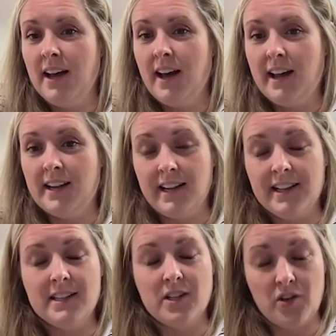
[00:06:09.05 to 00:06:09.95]
had
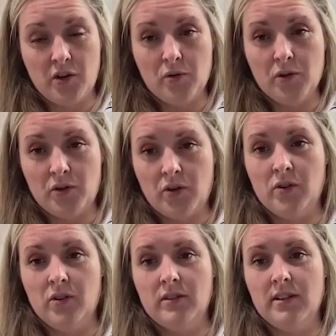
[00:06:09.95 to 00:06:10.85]
little to no
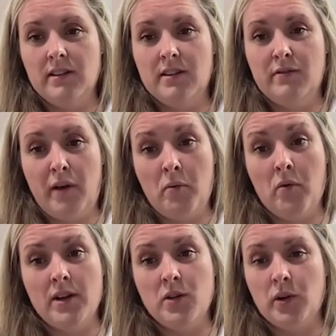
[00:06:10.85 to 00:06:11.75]
control since
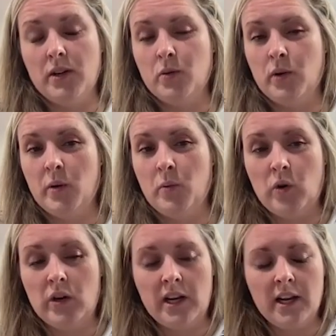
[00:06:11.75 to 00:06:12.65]
February
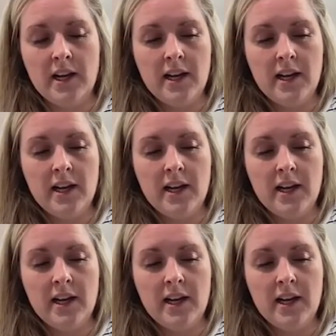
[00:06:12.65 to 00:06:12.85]
2021.